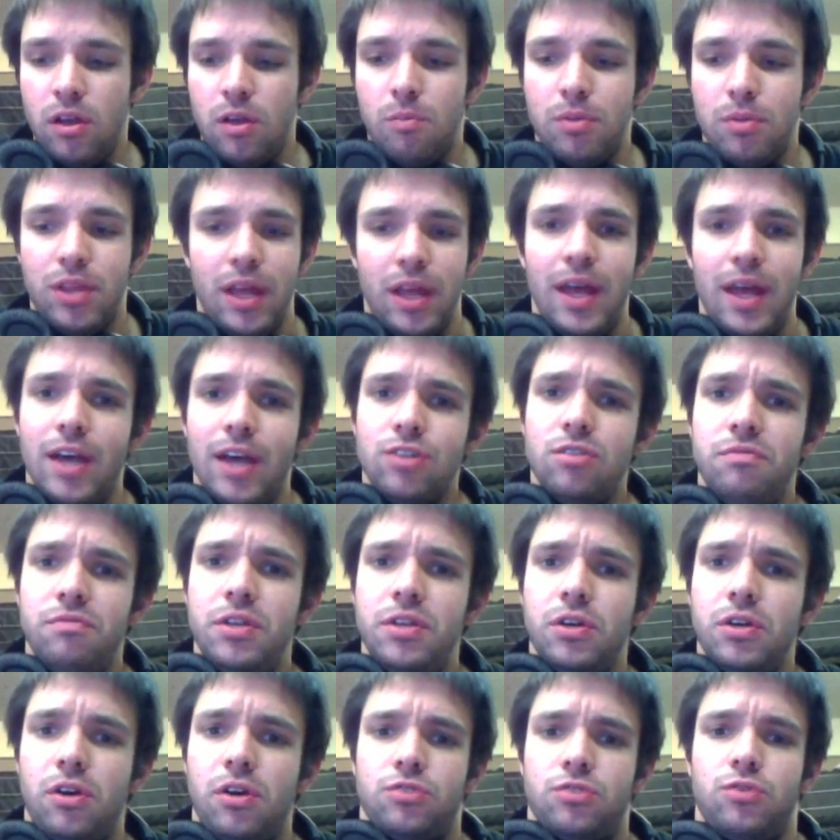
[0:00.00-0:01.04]
But the extra
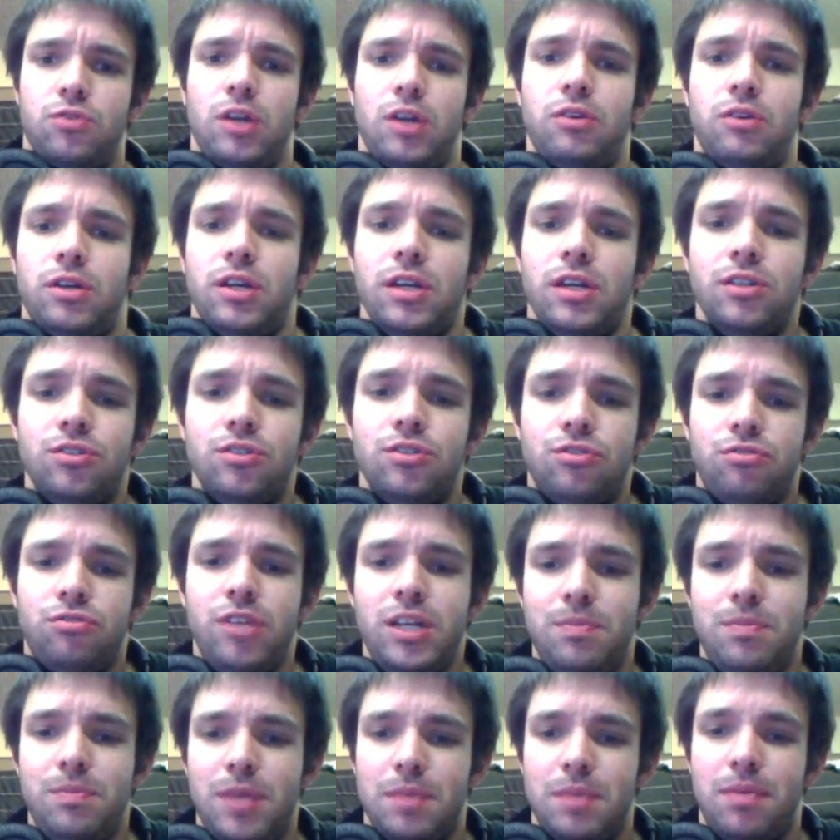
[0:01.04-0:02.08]
video card is really what
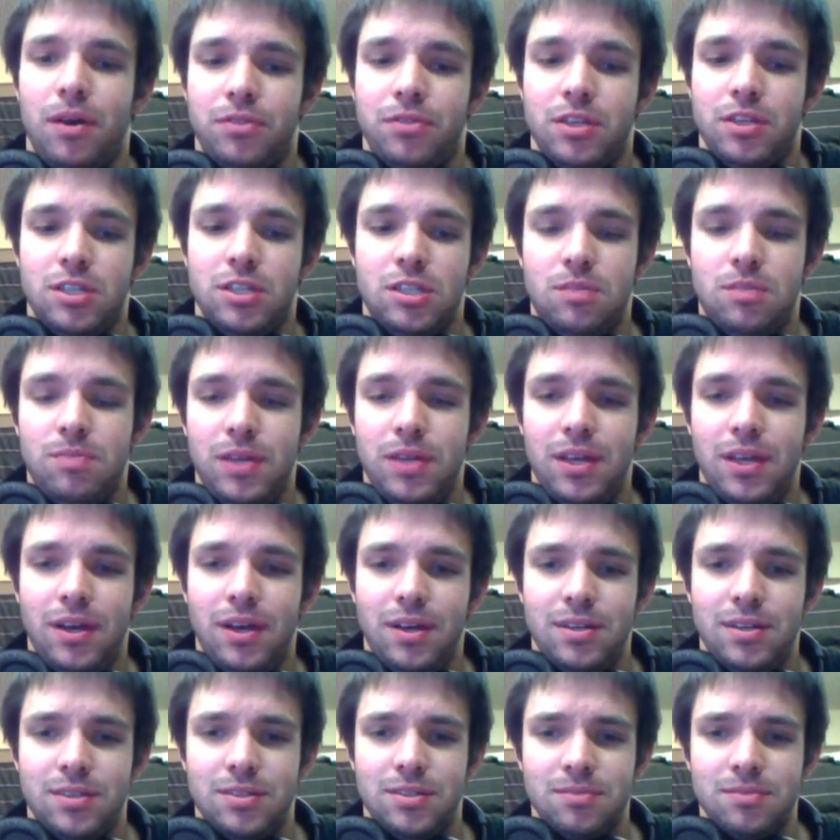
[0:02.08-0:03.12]
intrigued me about this, is
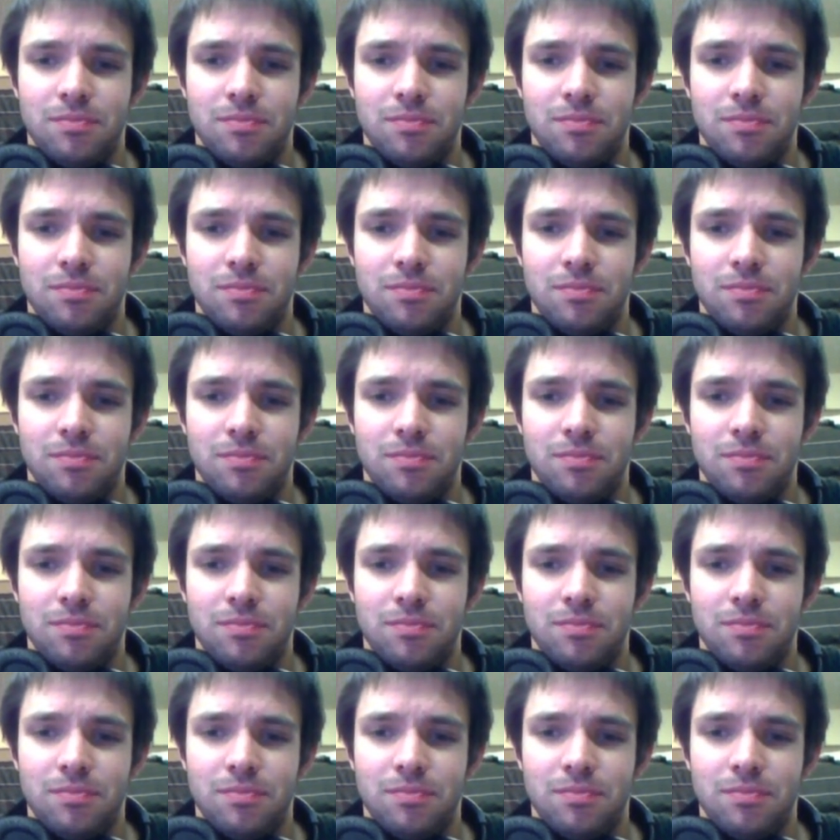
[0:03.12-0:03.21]
because